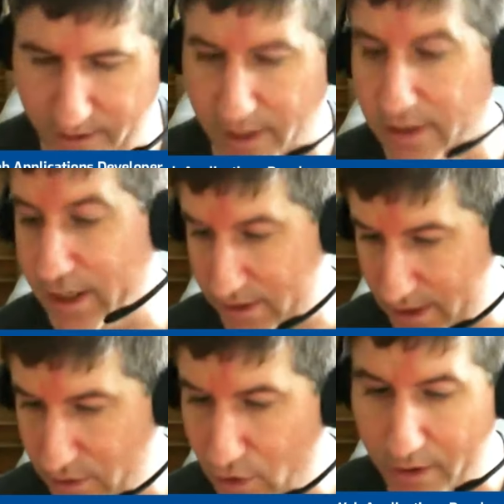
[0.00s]
the next thing
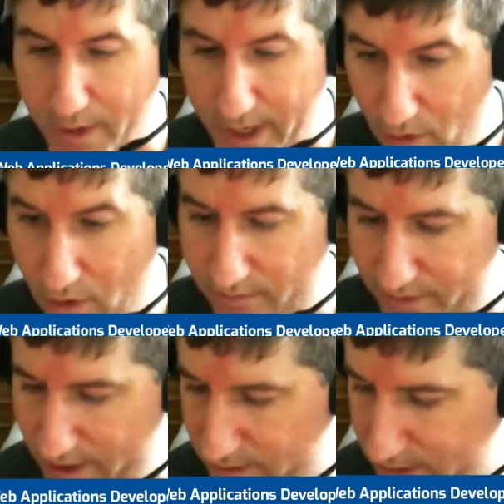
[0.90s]
is automating all of
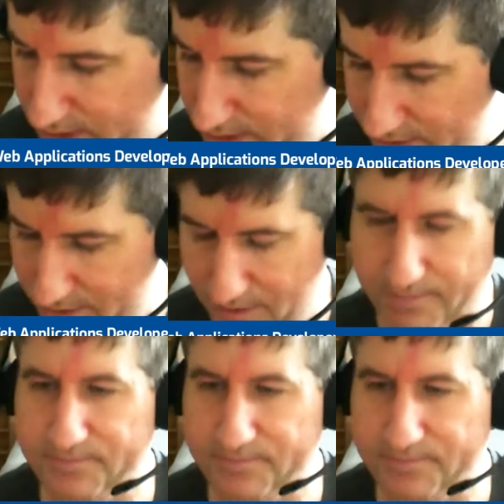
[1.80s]
that. So,